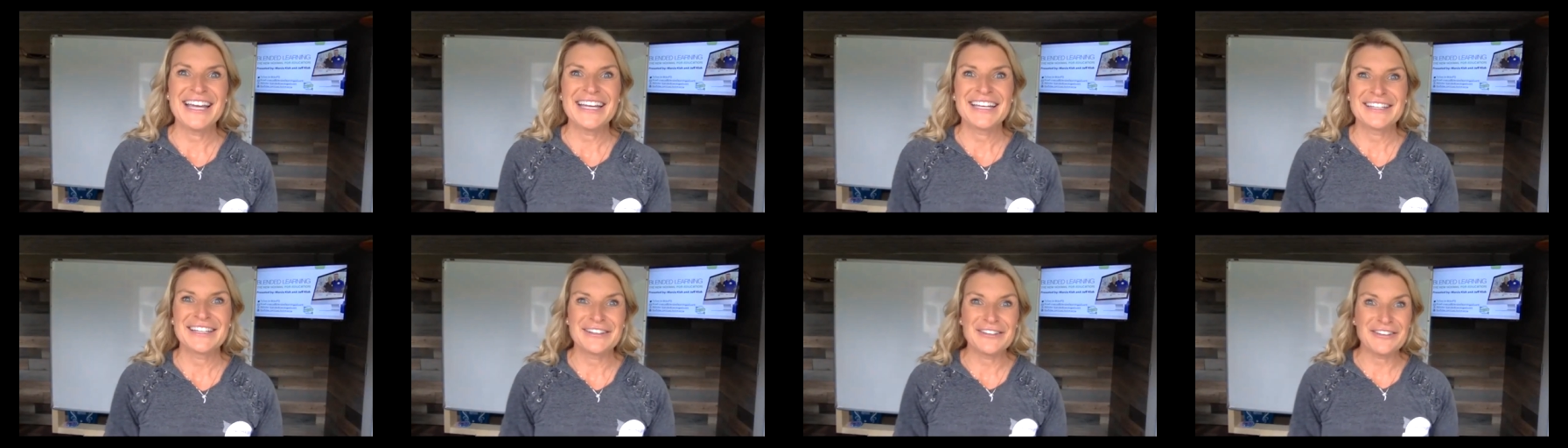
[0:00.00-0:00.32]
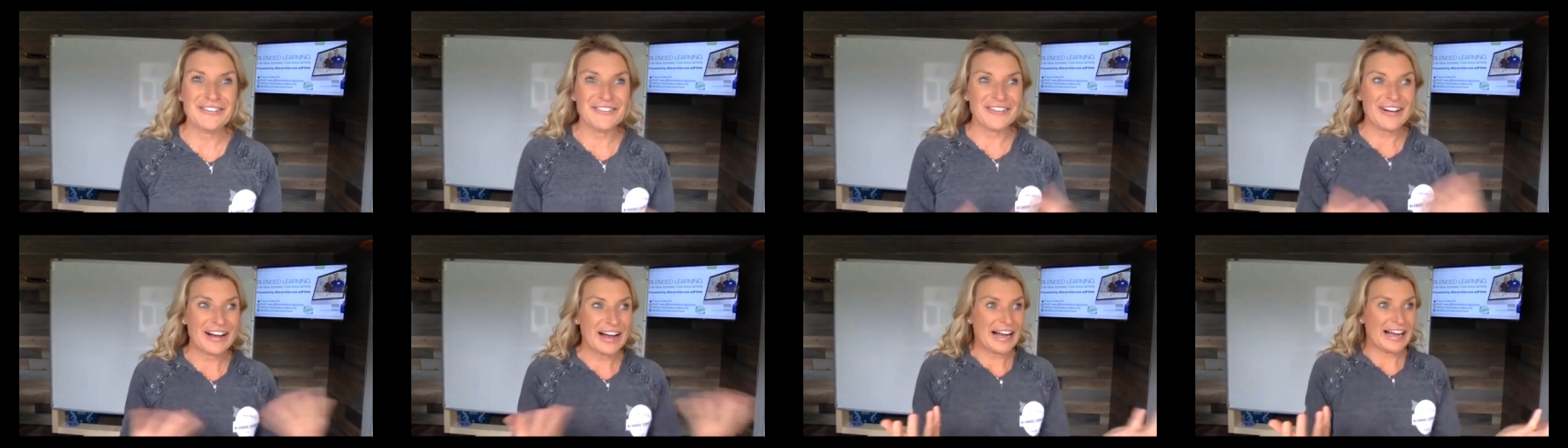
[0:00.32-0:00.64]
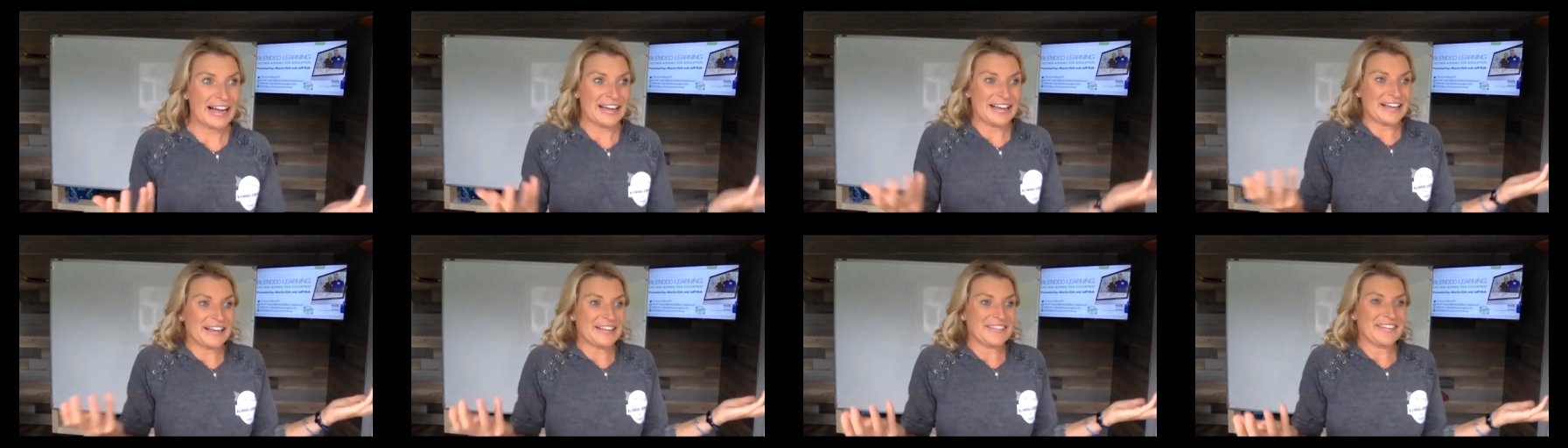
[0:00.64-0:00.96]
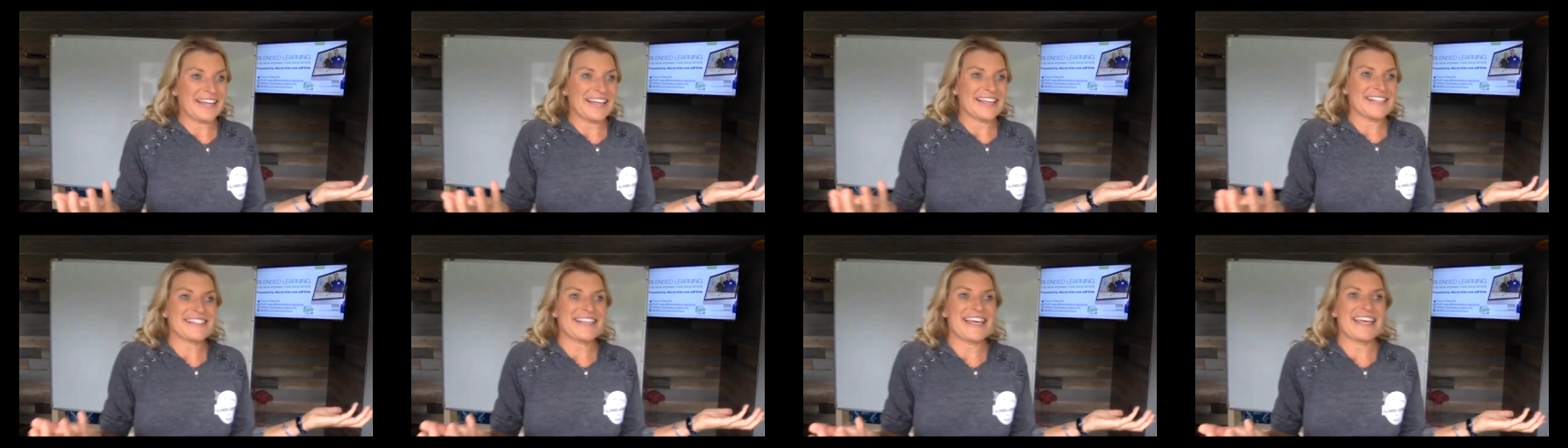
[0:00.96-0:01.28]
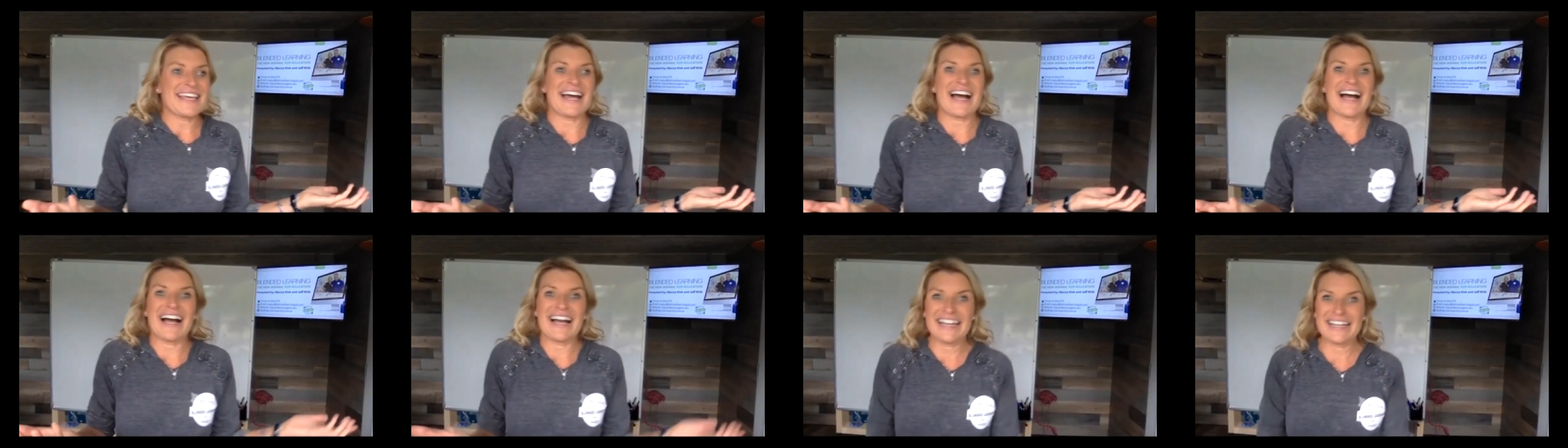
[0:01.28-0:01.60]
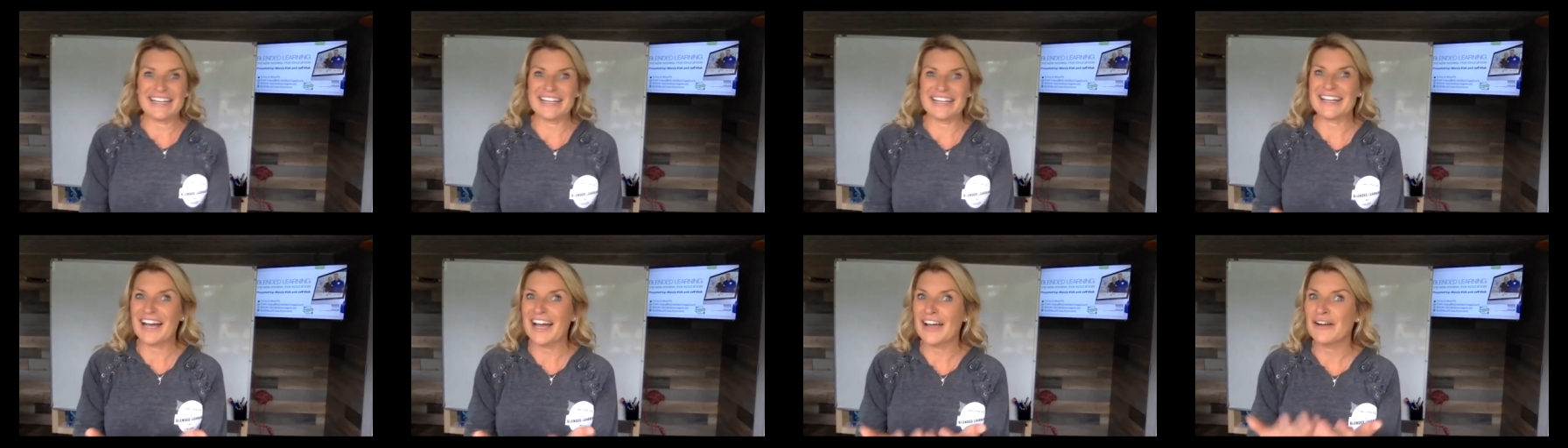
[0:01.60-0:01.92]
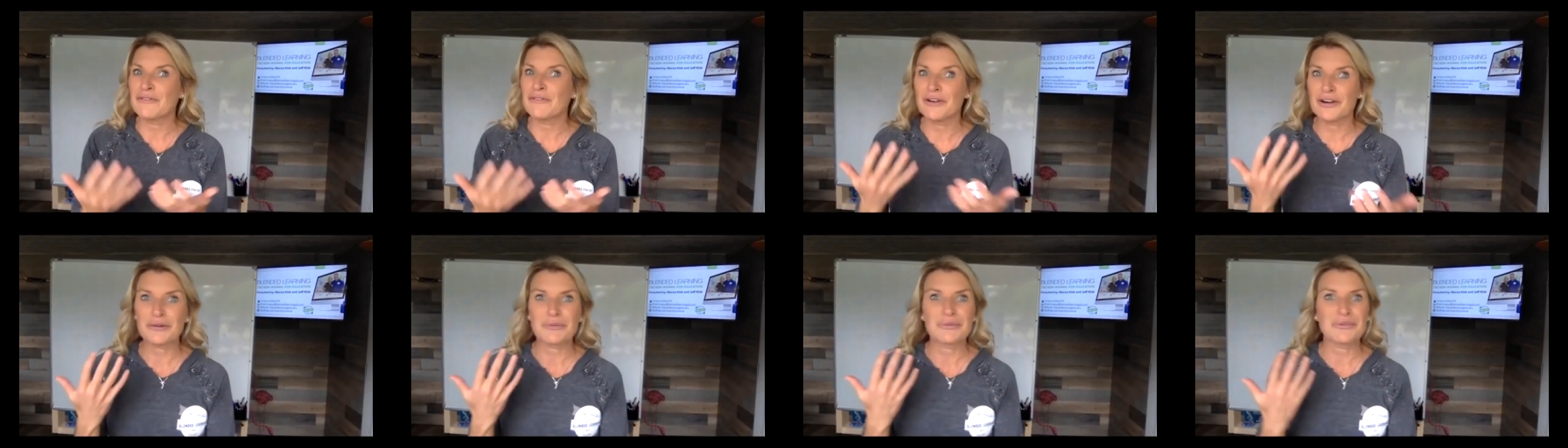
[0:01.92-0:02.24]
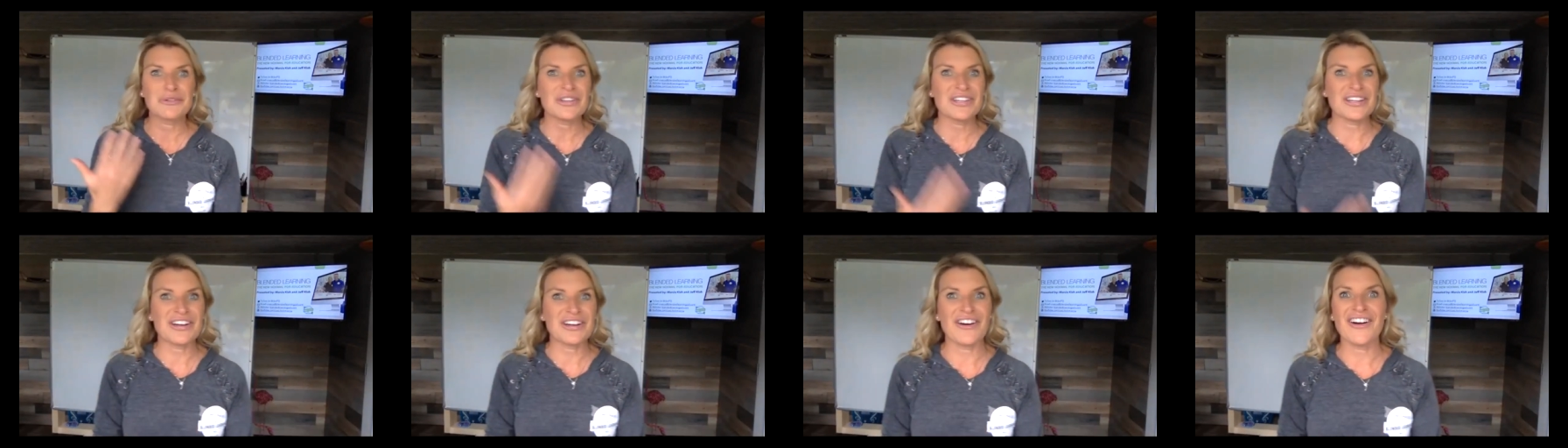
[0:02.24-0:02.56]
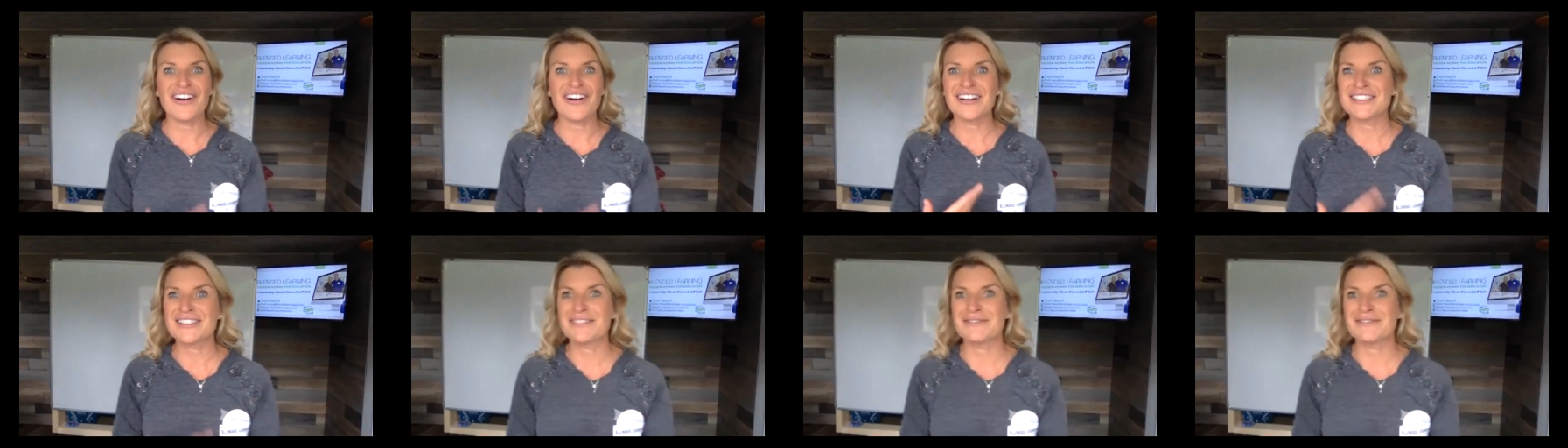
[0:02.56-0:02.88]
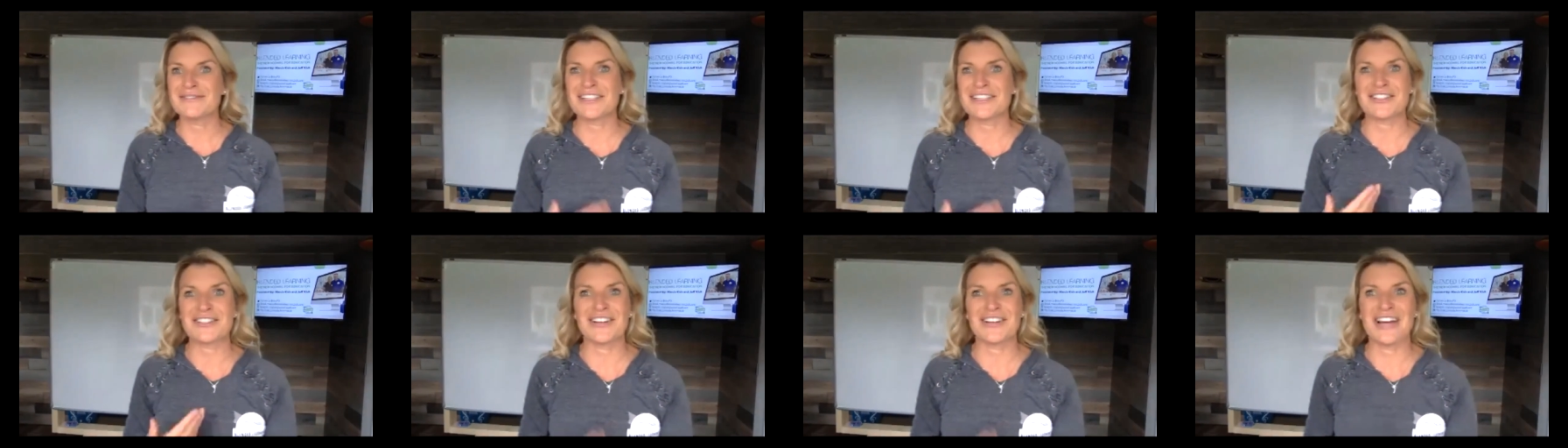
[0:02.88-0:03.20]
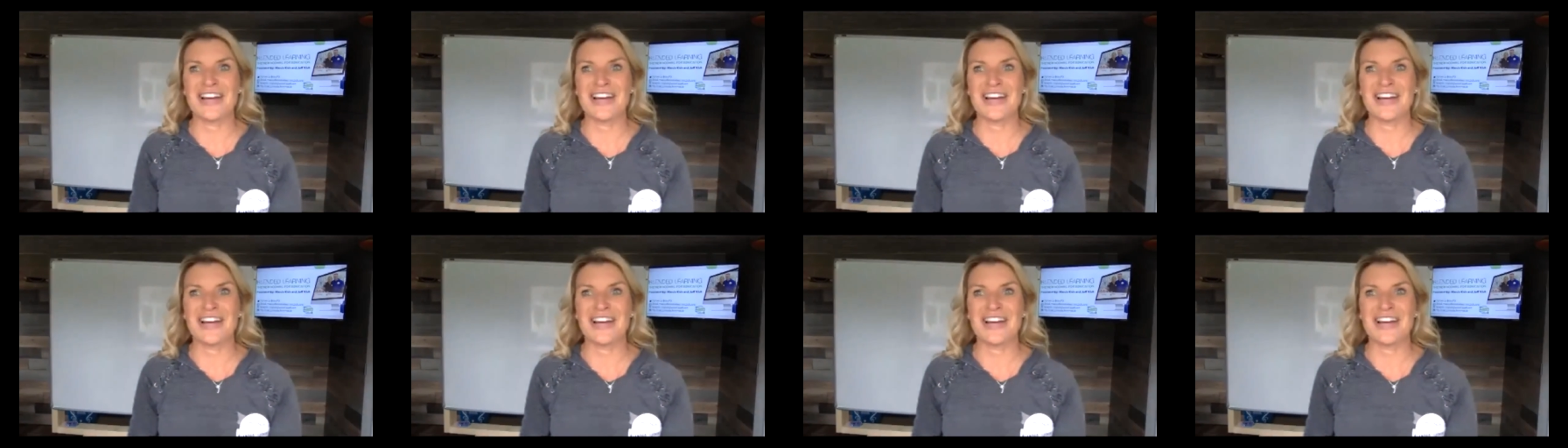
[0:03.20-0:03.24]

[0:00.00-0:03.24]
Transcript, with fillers: You know, like I said, I, I work really hard to make sure